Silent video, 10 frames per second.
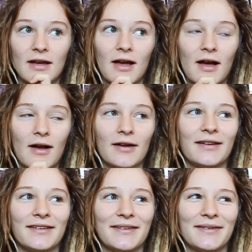
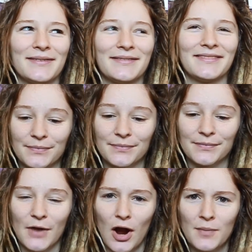
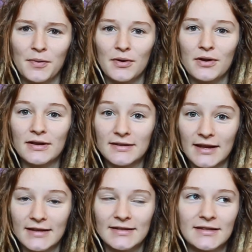Heartburn and
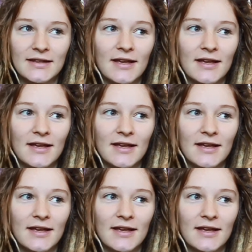dates.